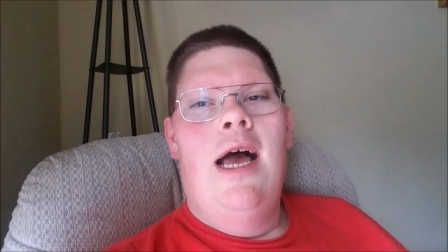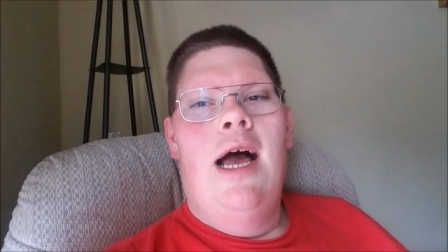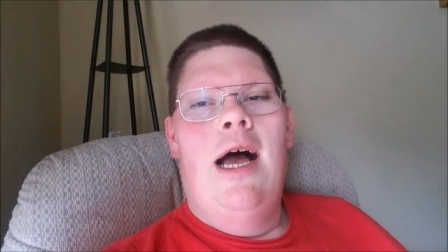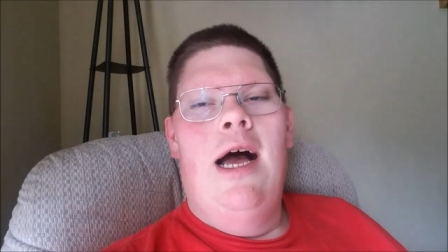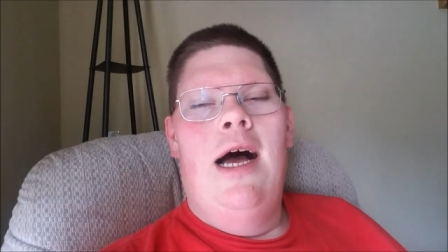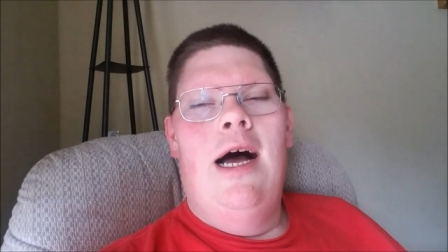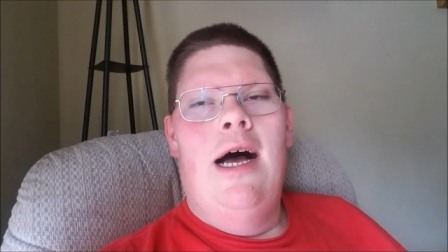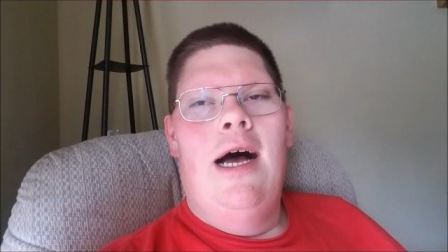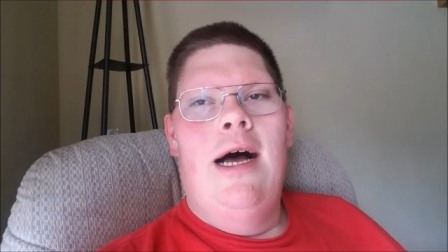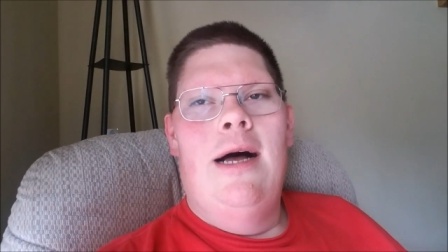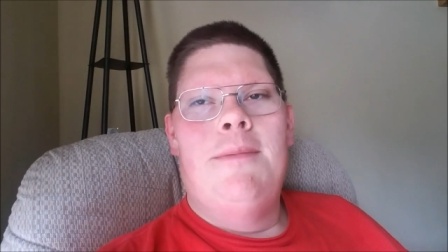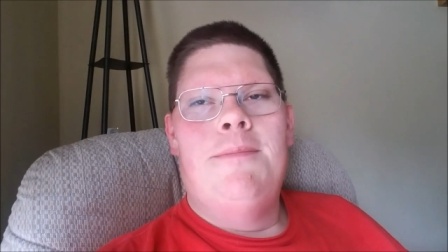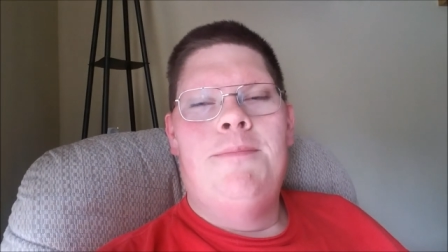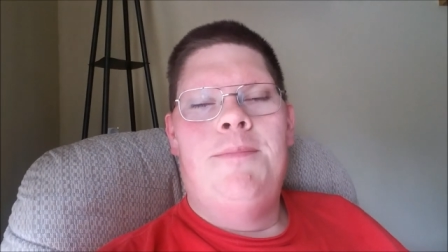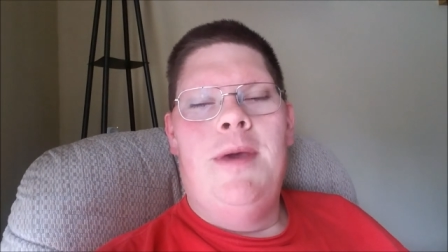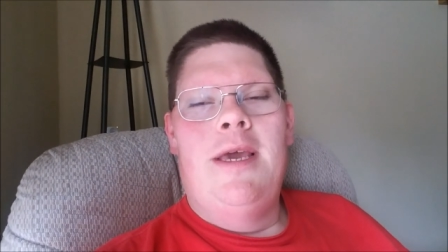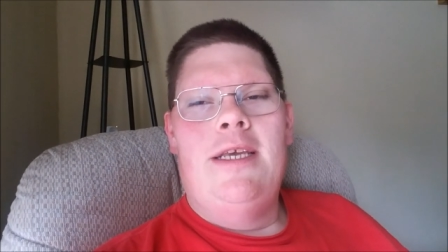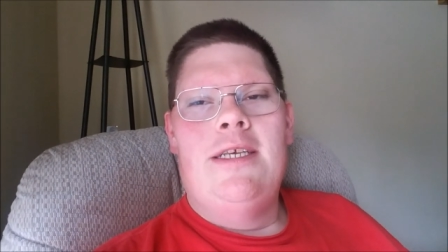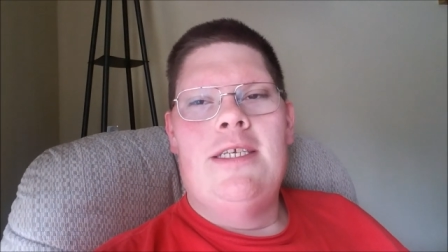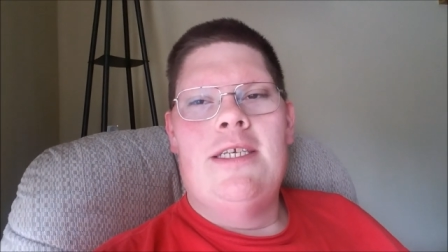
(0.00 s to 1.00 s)
Um,
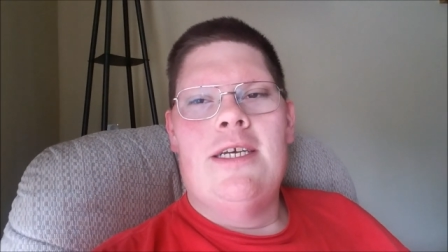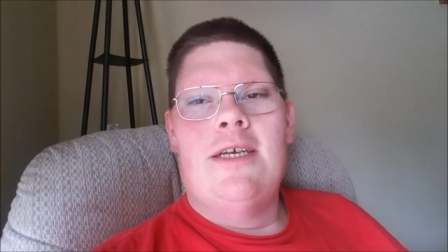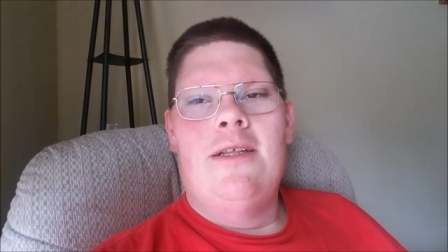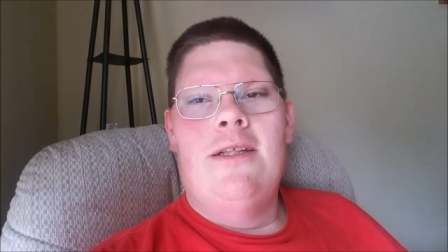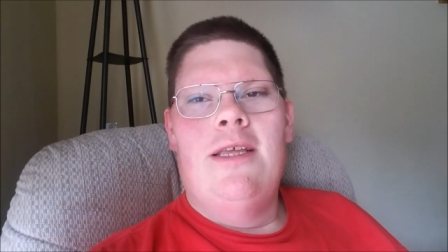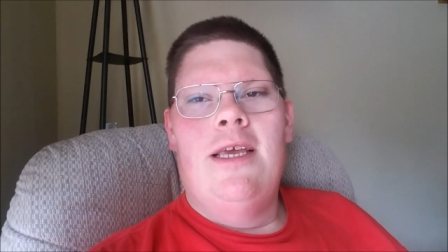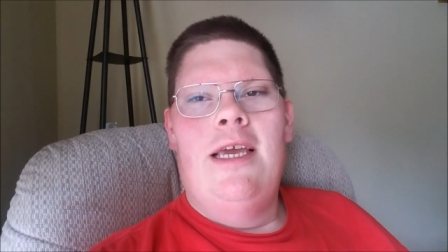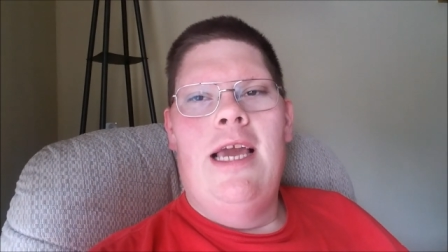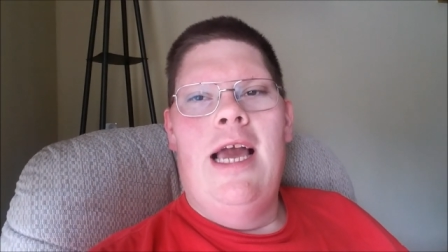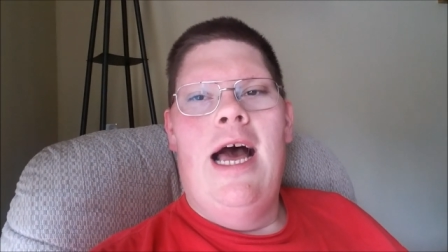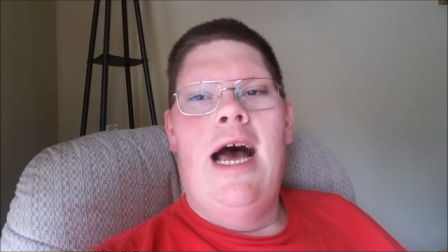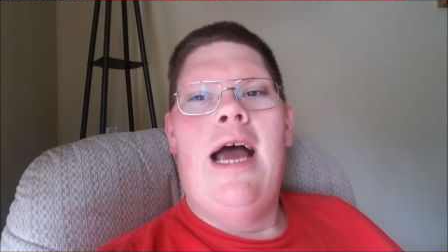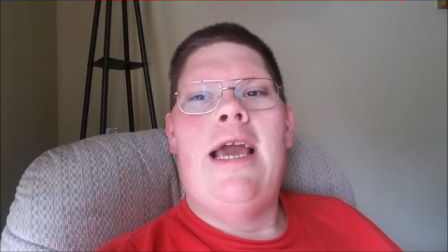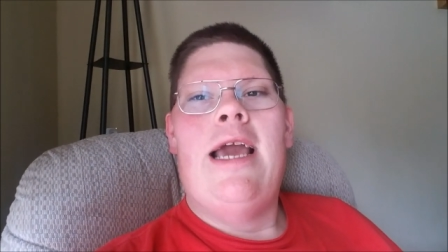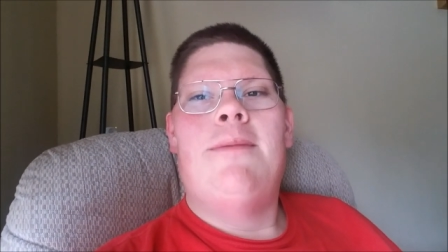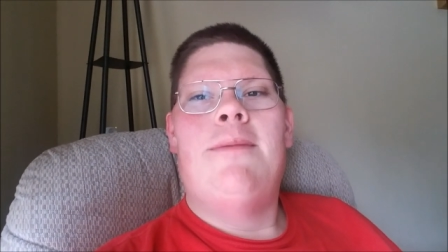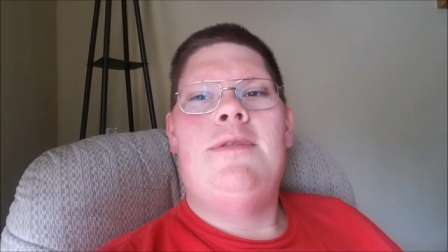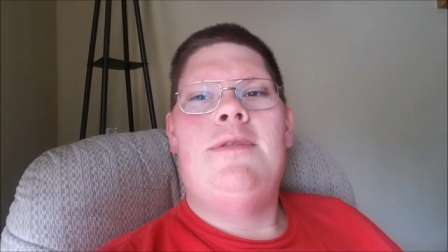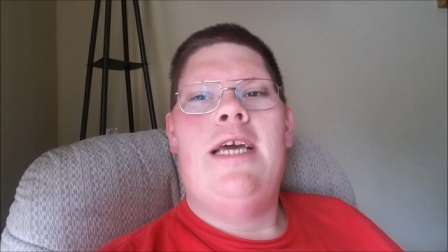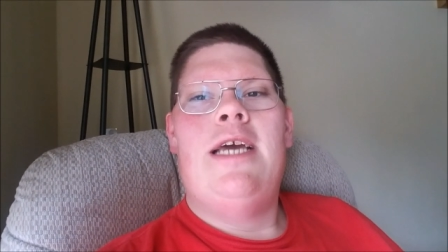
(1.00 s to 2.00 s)
basically, I
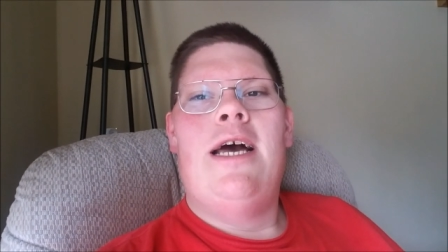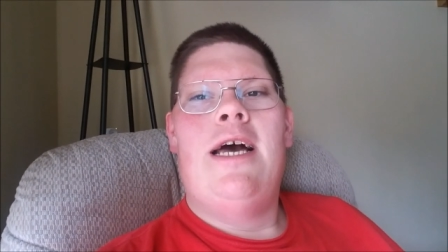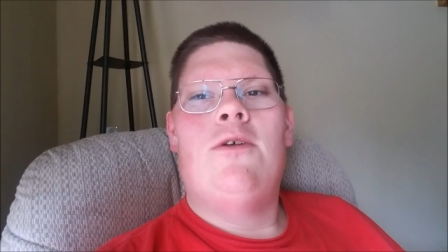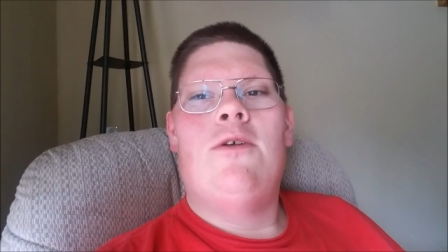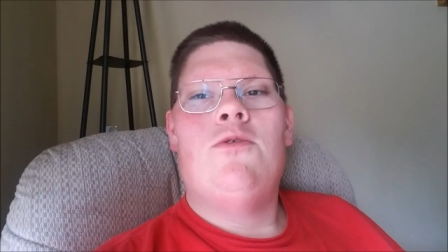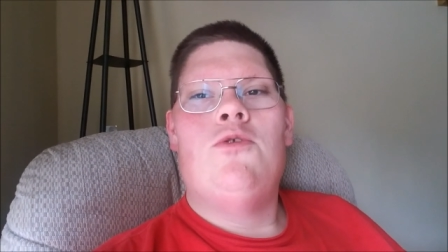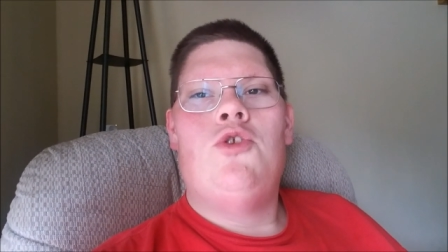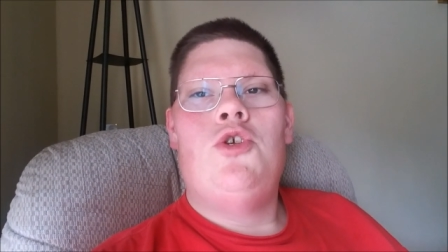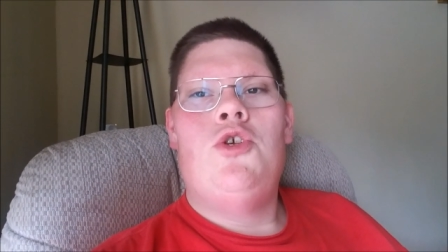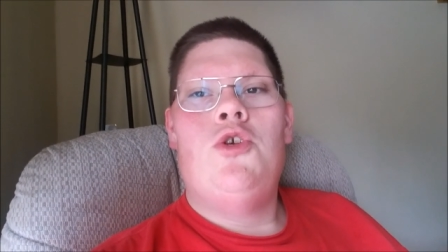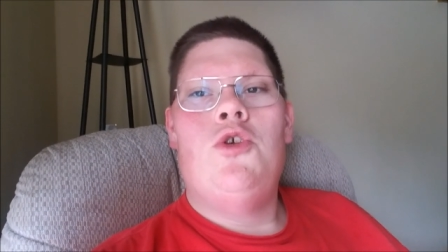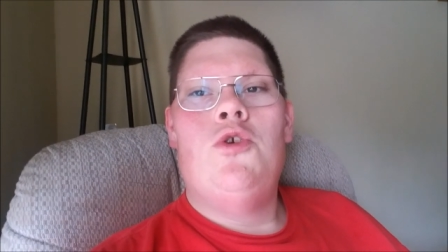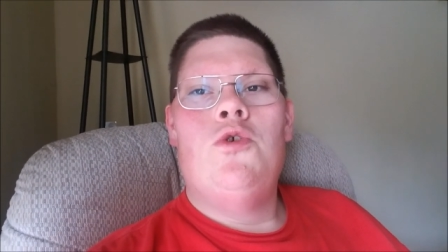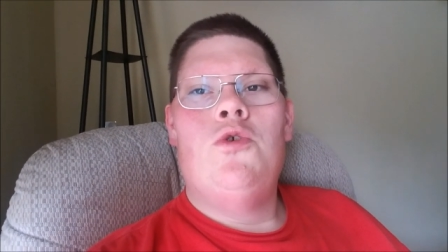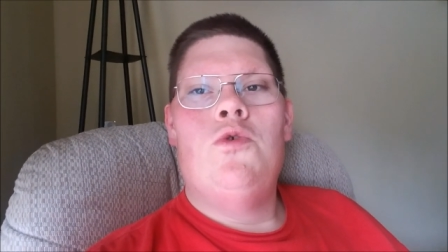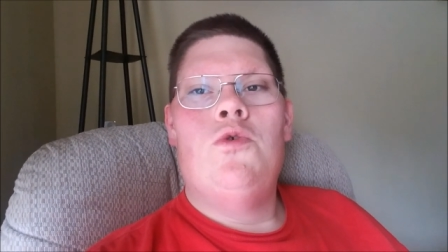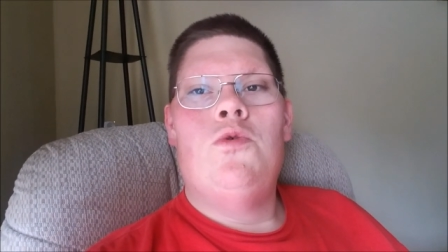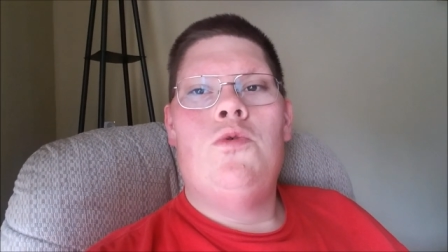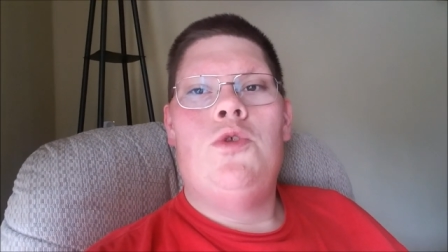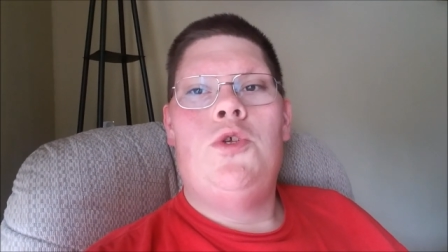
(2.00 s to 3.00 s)
am down
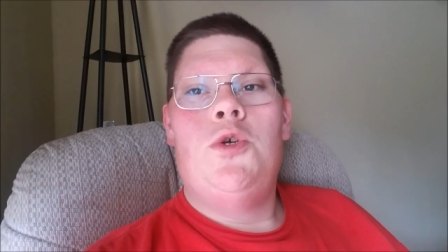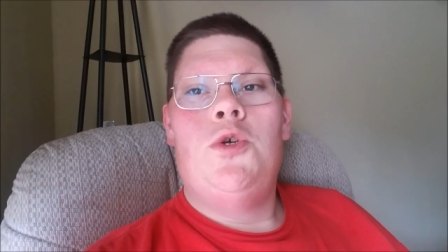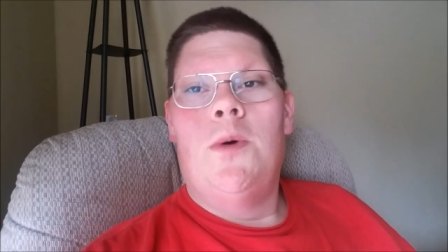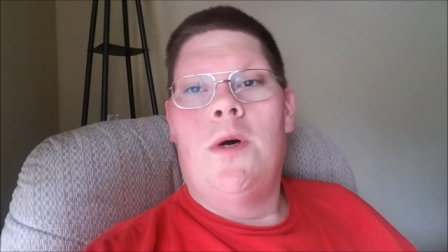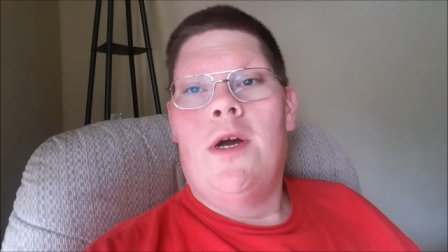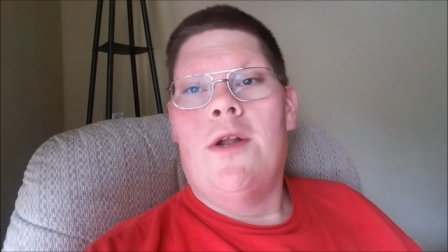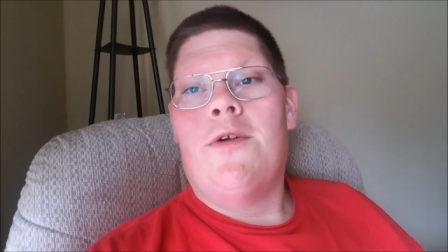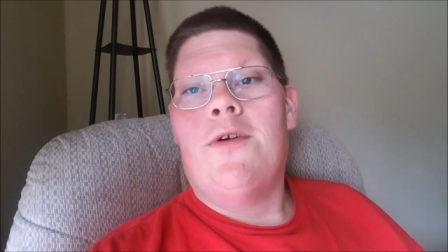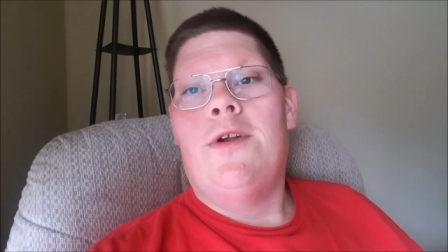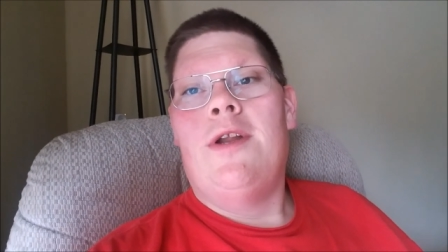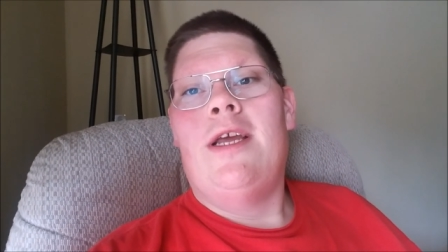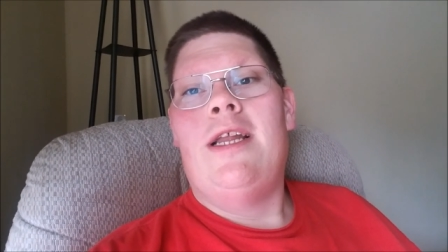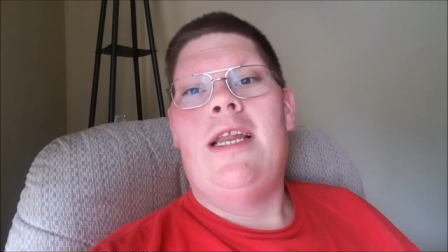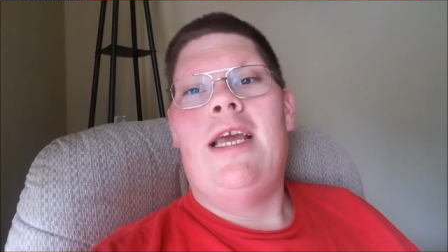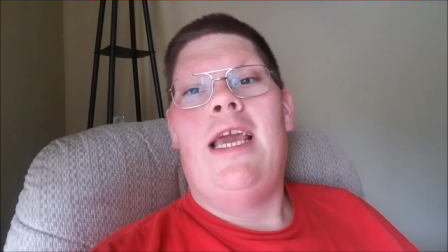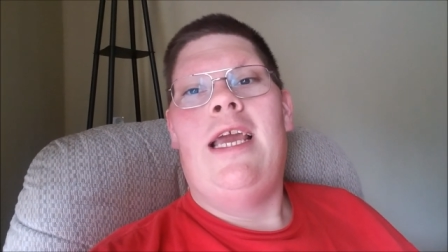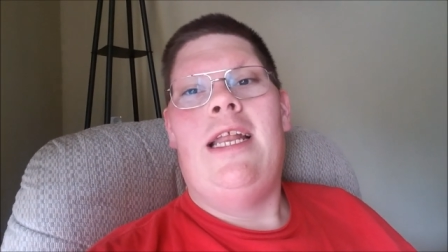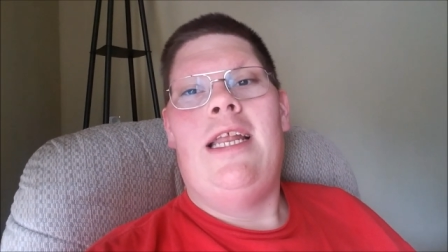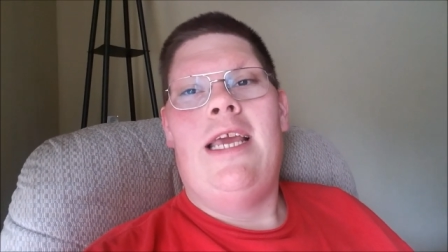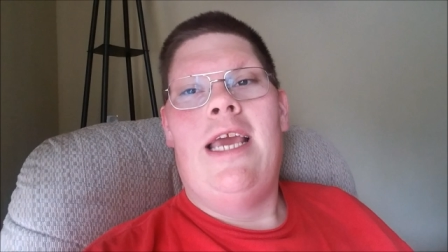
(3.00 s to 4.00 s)
to
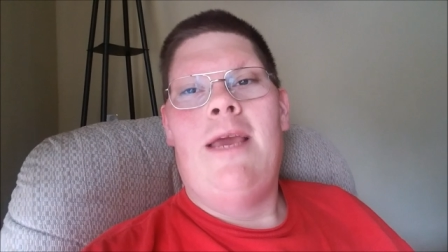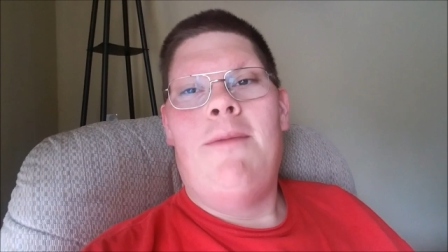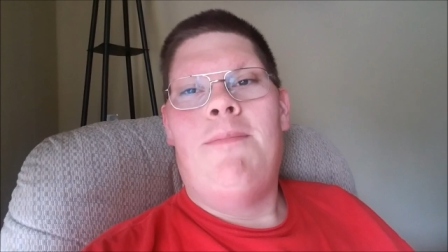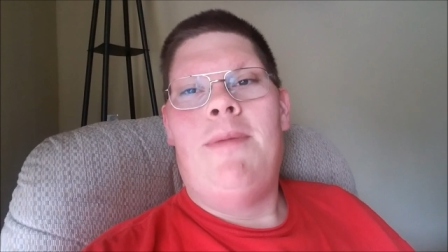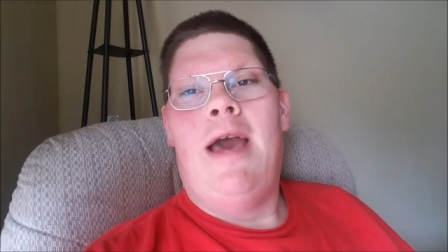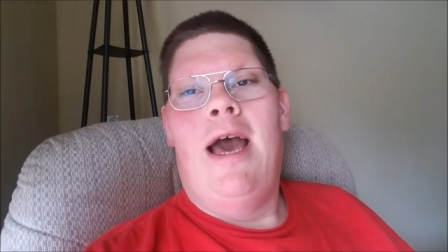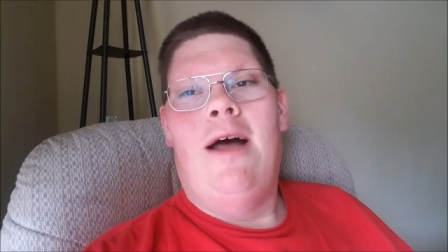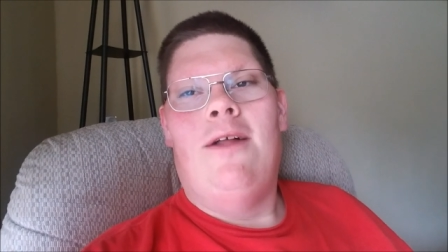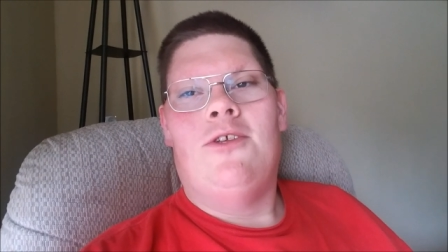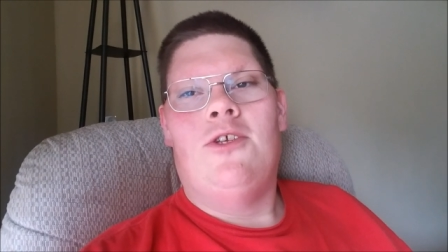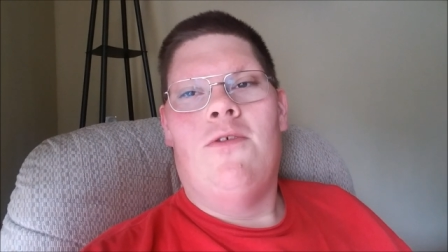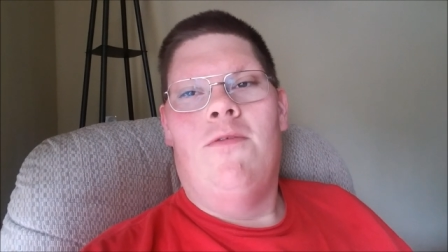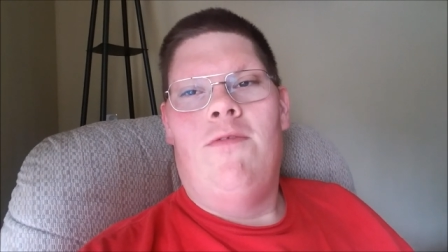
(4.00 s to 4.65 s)
288 pounds.